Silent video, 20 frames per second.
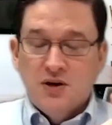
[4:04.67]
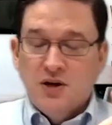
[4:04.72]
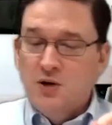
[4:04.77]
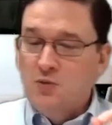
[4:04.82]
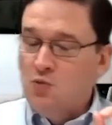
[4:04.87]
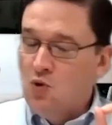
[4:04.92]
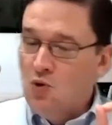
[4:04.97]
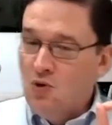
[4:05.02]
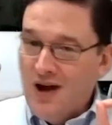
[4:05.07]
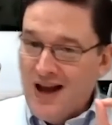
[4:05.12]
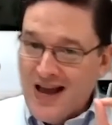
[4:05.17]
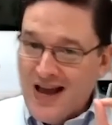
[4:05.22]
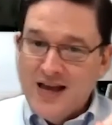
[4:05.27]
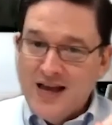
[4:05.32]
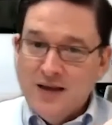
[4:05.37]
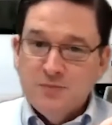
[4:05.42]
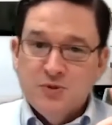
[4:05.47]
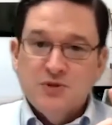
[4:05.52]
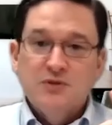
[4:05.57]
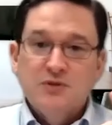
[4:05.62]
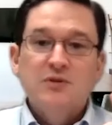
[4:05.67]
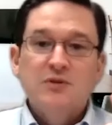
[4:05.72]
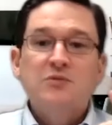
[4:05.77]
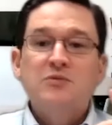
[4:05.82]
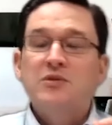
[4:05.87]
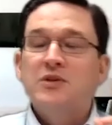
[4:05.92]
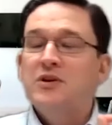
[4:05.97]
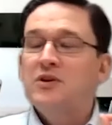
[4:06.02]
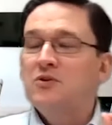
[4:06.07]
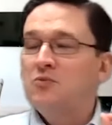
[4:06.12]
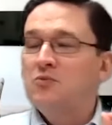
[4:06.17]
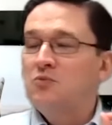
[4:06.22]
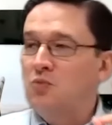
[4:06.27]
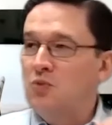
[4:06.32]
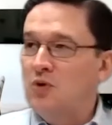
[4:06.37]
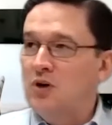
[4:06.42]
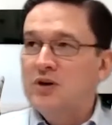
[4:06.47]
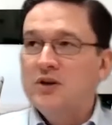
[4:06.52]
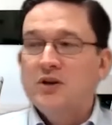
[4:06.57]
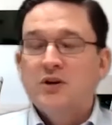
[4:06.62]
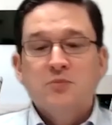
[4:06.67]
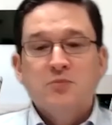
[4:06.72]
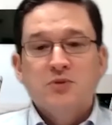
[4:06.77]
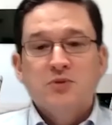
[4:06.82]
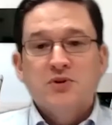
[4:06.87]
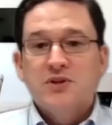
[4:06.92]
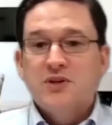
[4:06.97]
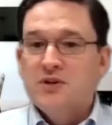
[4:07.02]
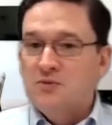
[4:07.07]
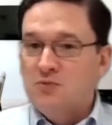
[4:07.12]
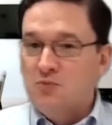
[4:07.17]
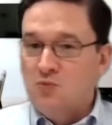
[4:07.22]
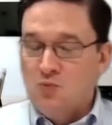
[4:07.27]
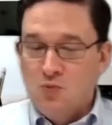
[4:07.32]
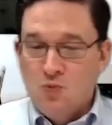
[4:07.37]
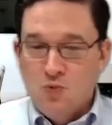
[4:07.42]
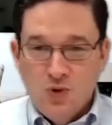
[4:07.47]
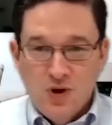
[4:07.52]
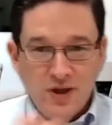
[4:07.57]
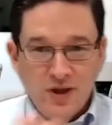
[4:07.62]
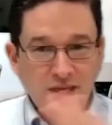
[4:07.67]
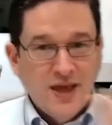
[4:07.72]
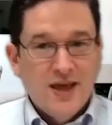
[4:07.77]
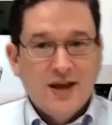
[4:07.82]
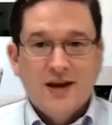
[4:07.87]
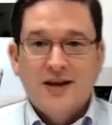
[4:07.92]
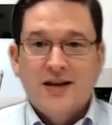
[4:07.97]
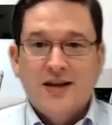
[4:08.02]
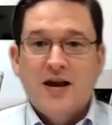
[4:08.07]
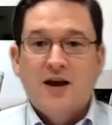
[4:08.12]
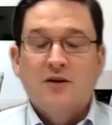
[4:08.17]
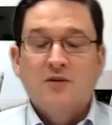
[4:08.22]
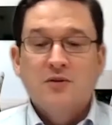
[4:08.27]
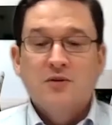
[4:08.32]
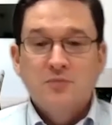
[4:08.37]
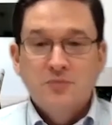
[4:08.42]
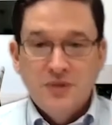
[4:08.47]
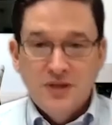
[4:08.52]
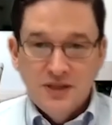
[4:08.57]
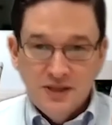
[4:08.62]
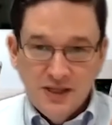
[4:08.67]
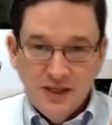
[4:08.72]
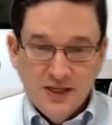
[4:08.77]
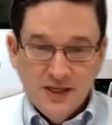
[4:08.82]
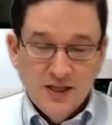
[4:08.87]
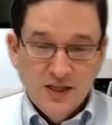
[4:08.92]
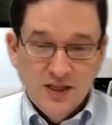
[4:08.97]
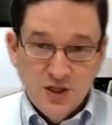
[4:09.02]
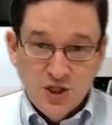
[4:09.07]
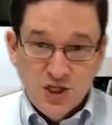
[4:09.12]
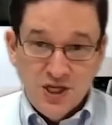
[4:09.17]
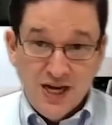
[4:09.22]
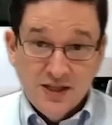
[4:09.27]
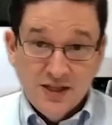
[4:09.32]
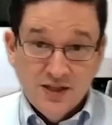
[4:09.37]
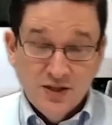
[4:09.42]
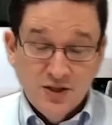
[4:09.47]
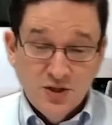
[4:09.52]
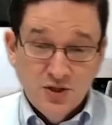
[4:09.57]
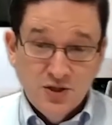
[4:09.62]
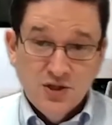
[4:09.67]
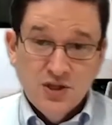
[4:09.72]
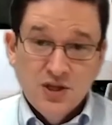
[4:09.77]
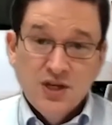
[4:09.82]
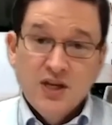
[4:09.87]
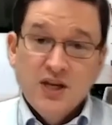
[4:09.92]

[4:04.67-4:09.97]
It will absolutely 100% without a doubt be legally challenged.